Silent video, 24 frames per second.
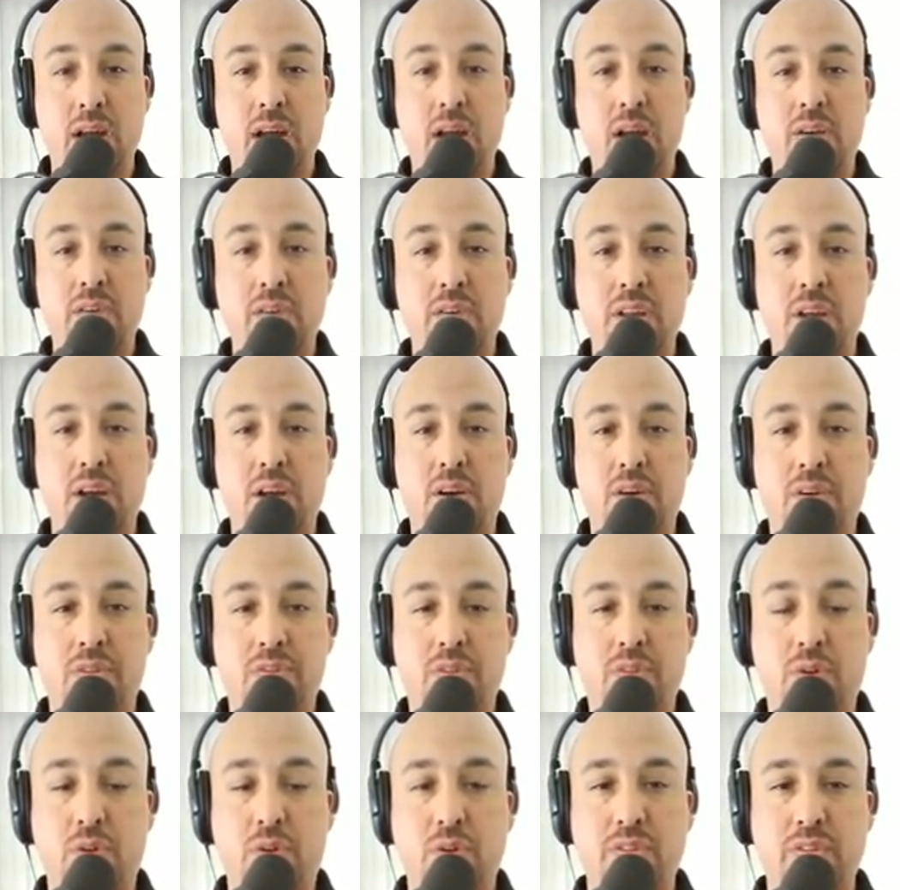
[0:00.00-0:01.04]
Oh,
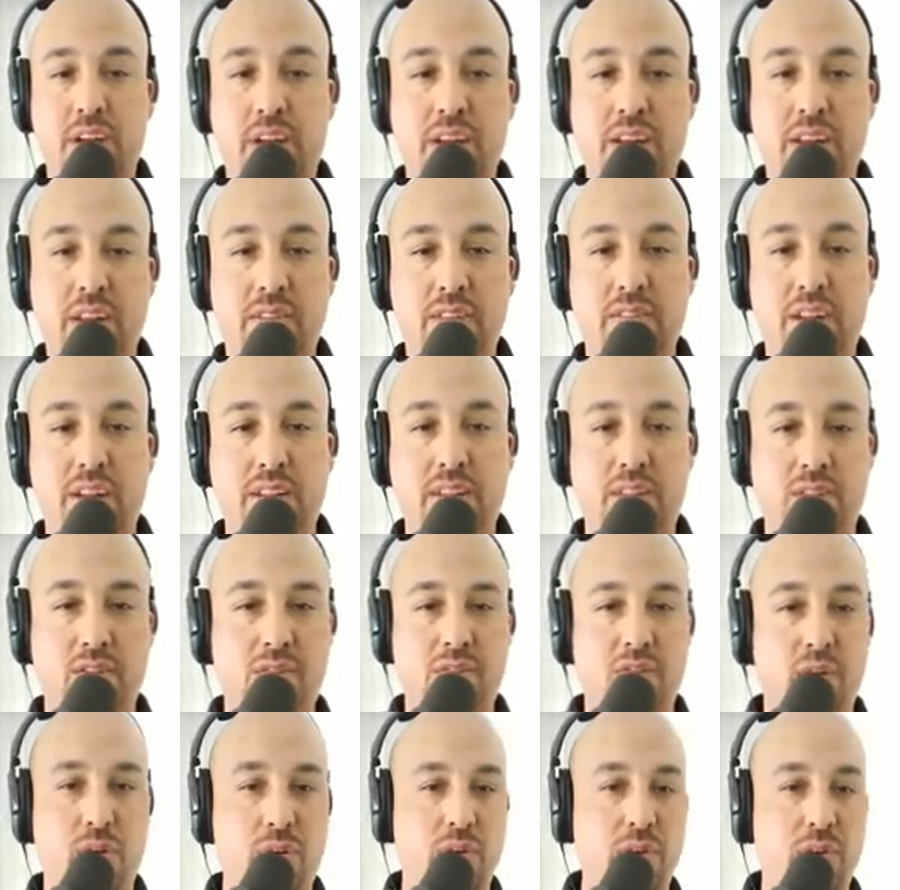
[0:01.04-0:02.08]
no, of course not. He's not the
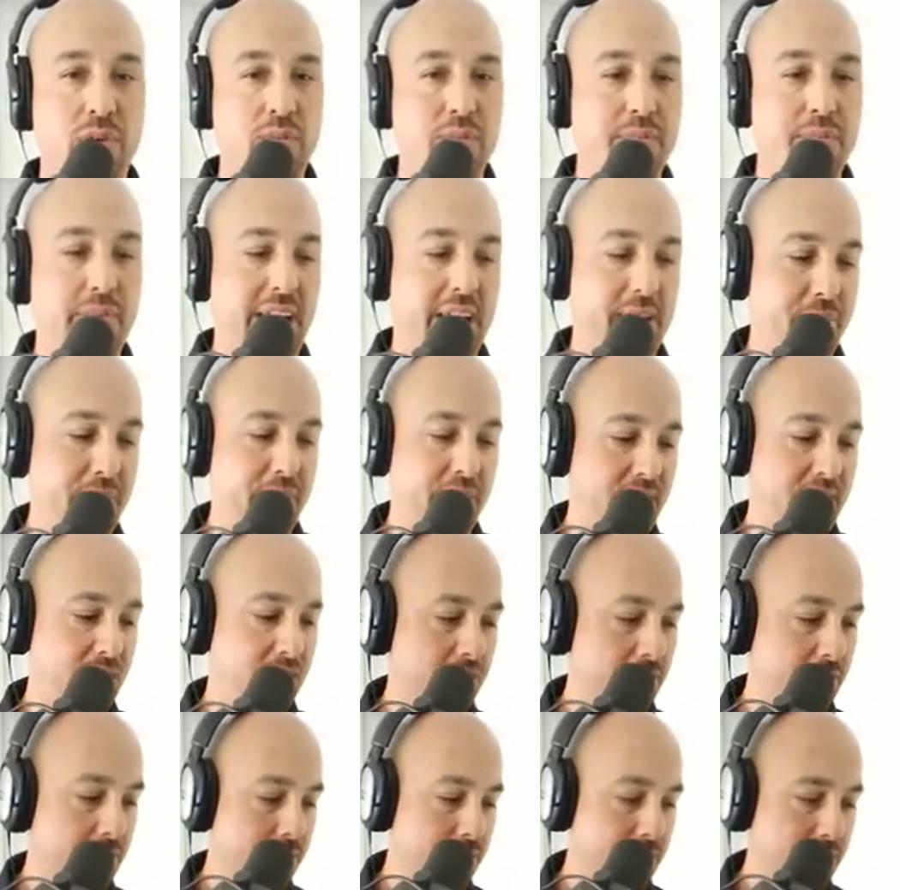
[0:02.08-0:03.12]
starter. Matt
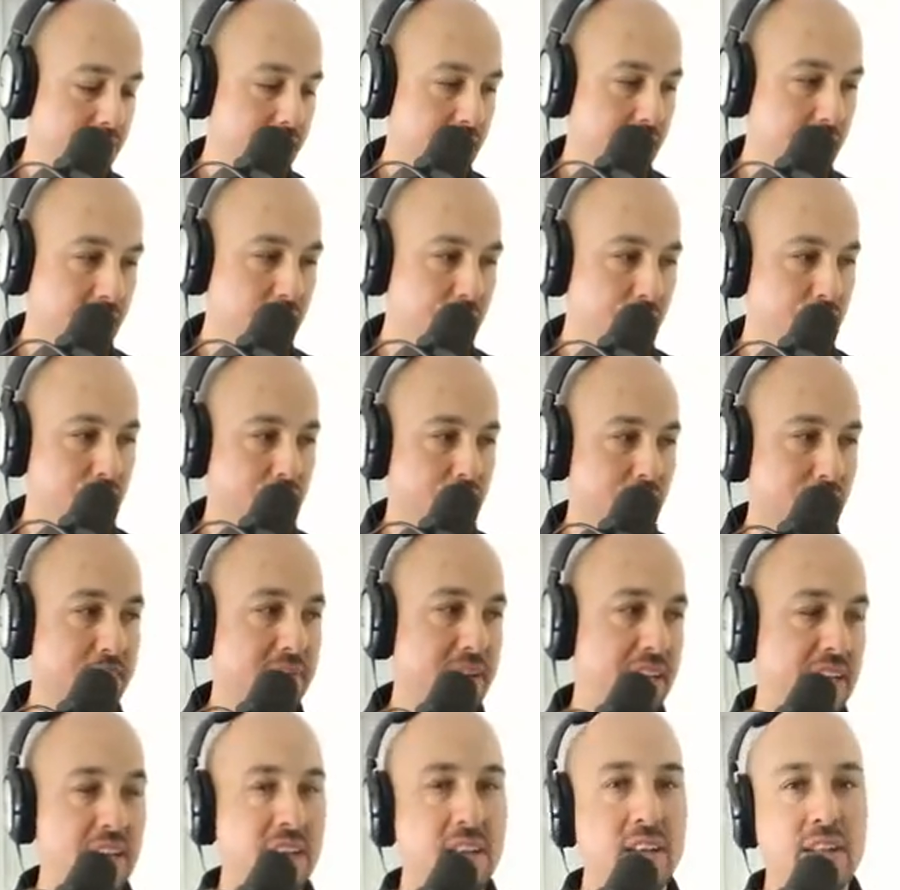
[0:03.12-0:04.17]
Page, thank you for
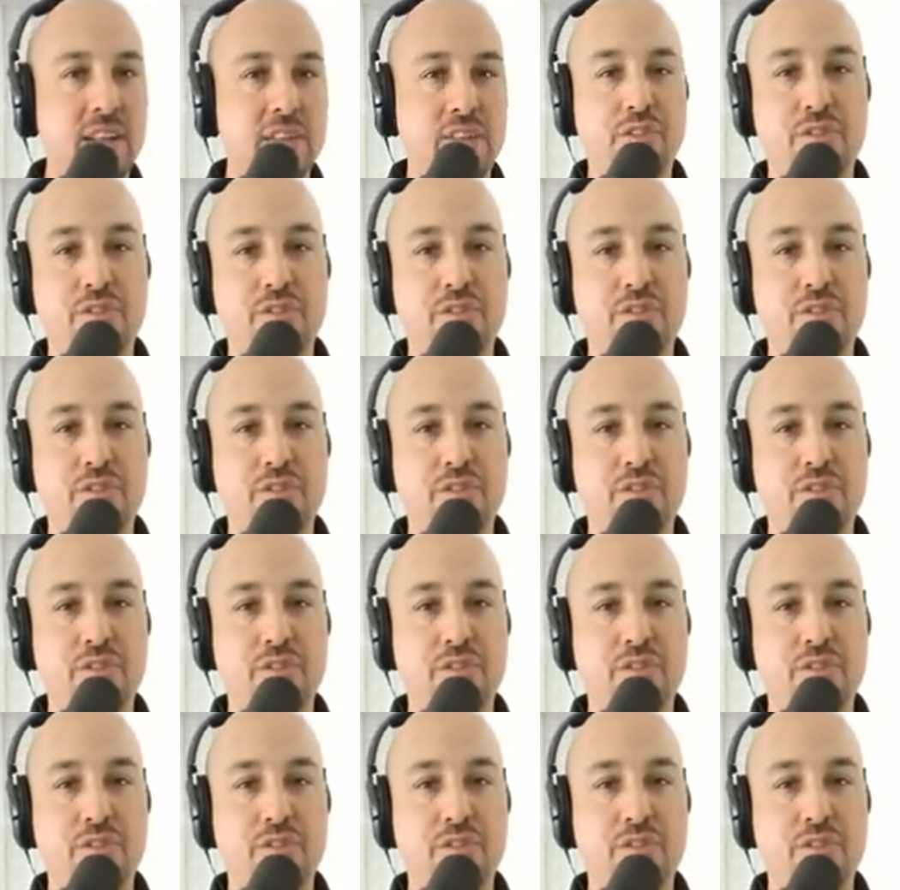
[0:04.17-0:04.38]
chiming in.